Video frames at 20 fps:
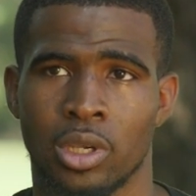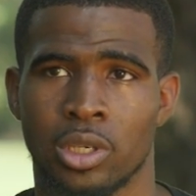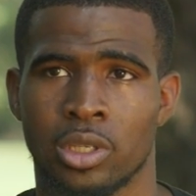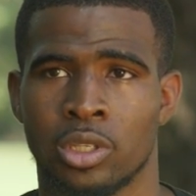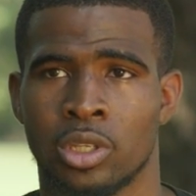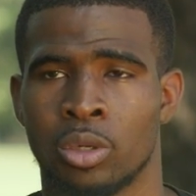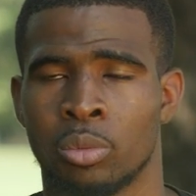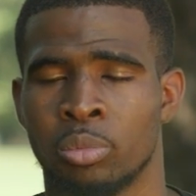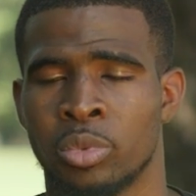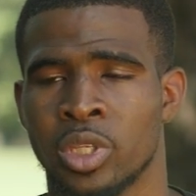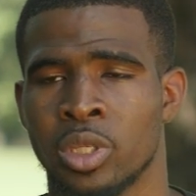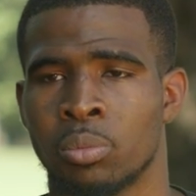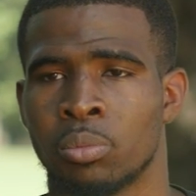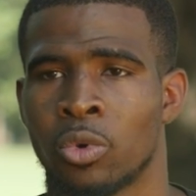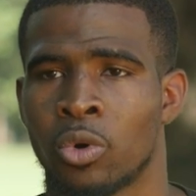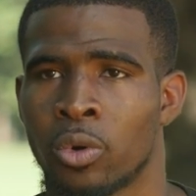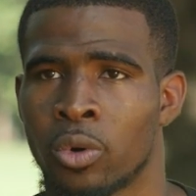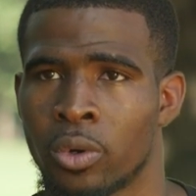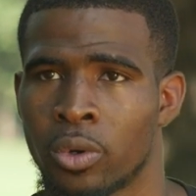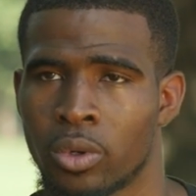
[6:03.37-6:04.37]
Be
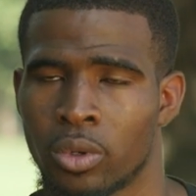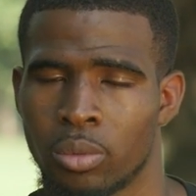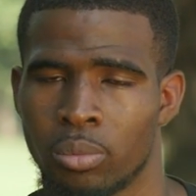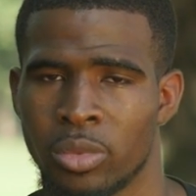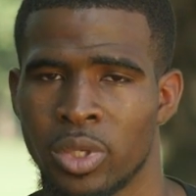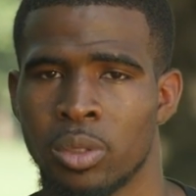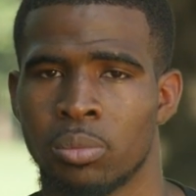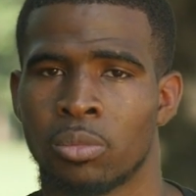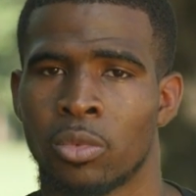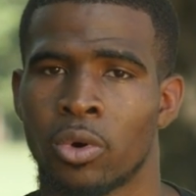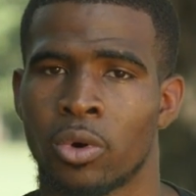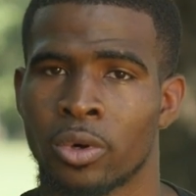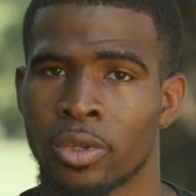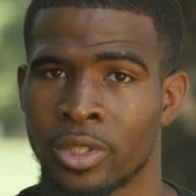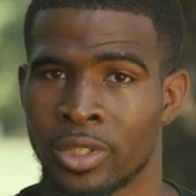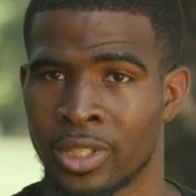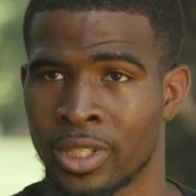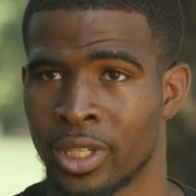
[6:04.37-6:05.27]
more than